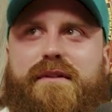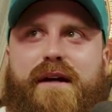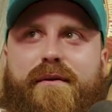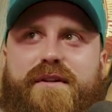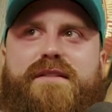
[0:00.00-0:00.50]

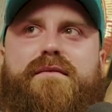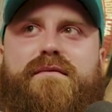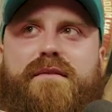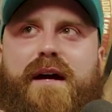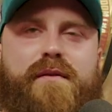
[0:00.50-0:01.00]
I
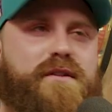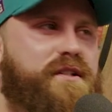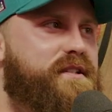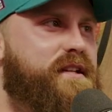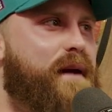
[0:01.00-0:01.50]
would
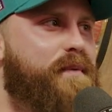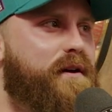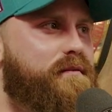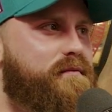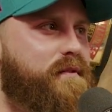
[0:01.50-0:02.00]
just tap
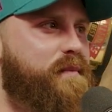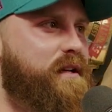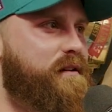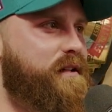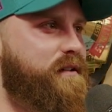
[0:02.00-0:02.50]
out
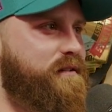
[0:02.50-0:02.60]
immediately.